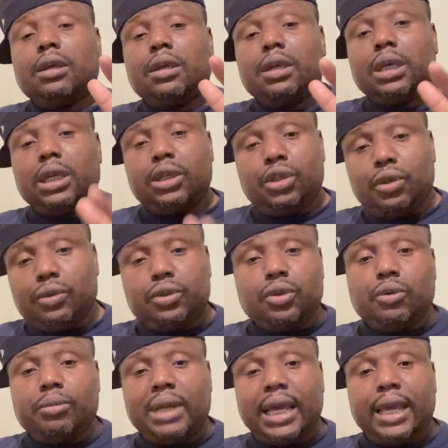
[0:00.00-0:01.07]
in
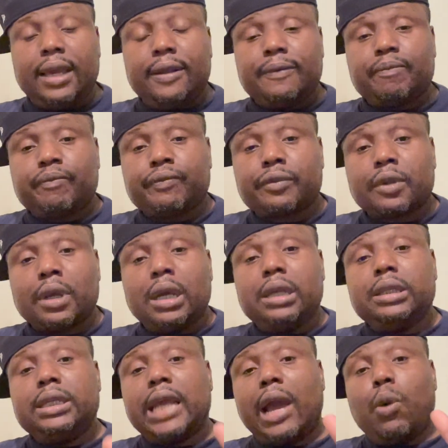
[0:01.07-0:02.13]
YouTube land
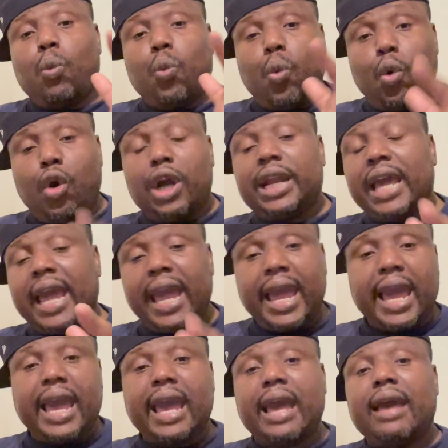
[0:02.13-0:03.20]
that want to
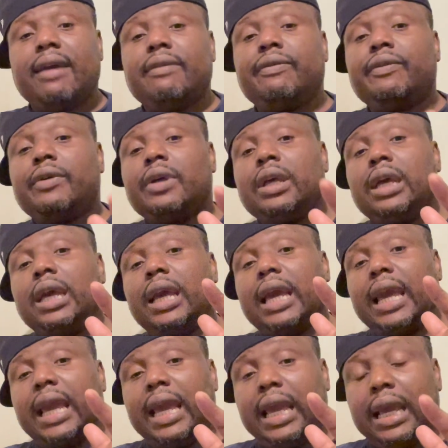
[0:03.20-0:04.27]
have
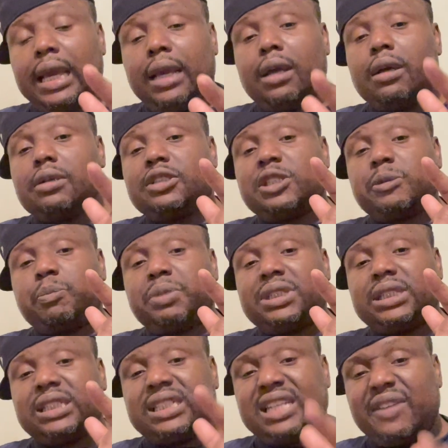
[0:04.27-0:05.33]
a
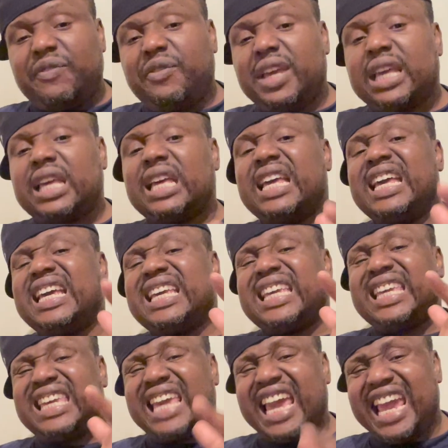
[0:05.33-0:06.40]
specific
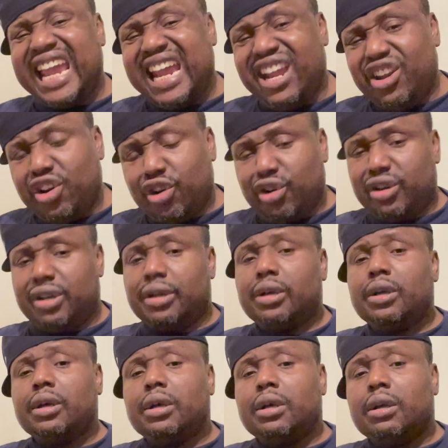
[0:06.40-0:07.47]
catered
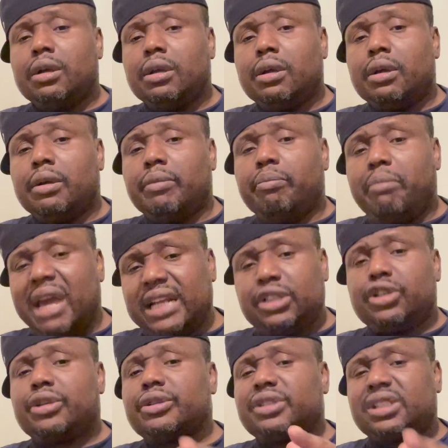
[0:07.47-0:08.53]

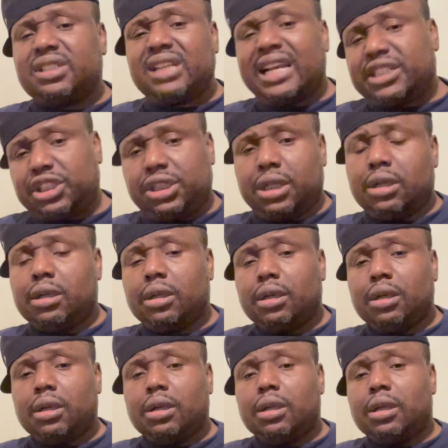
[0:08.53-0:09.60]
mentor session
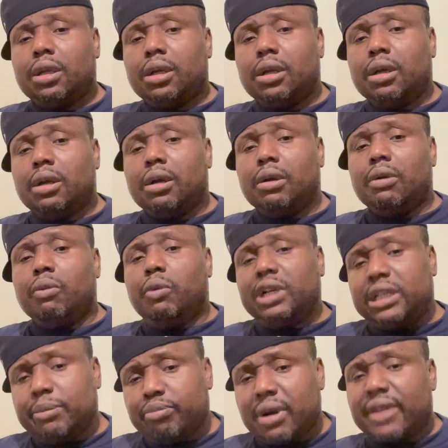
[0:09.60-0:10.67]
with
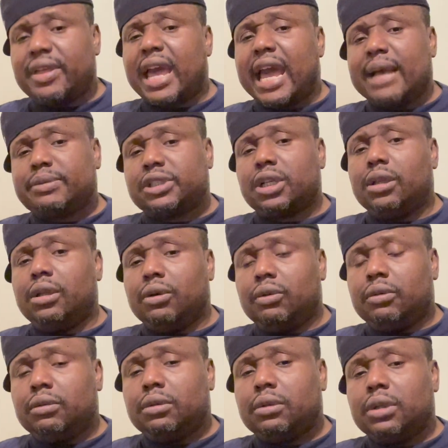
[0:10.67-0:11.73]
the brother
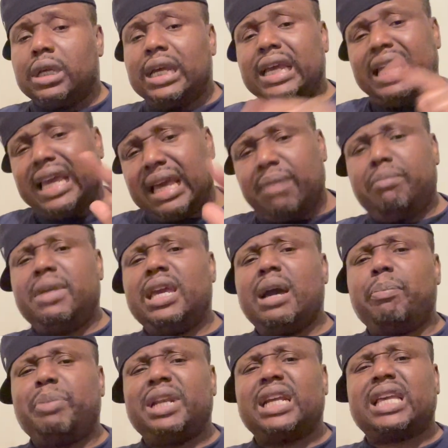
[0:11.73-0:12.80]
Absolute, hit me
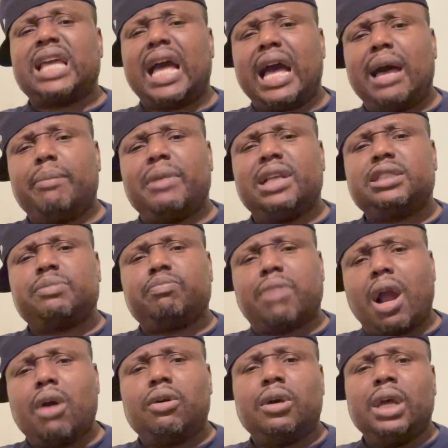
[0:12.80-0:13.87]
up in the comments,
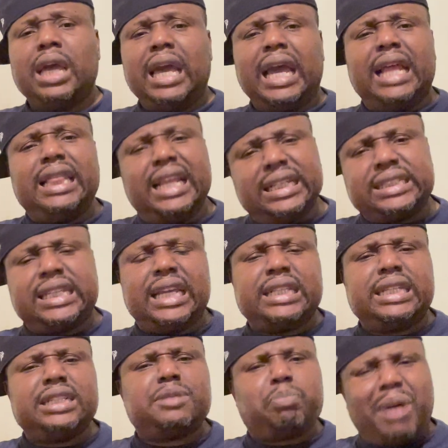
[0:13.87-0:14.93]
bro, and let's get
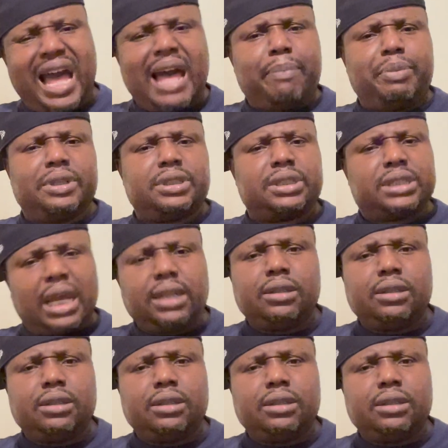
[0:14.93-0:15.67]
this popping, son.